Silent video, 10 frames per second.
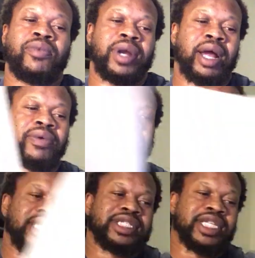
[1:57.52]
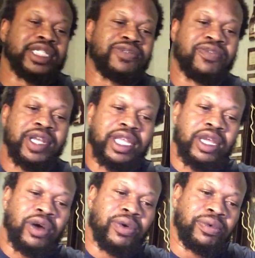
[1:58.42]
when I released this
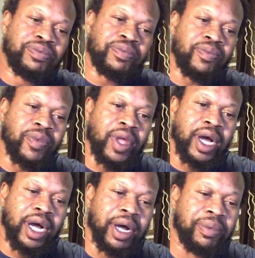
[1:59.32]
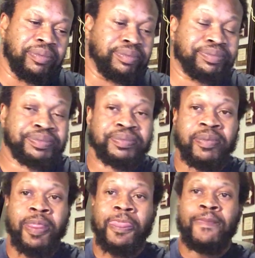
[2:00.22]
video,
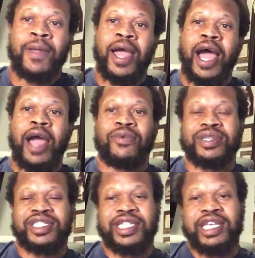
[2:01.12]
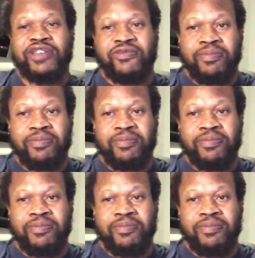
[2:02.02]
I received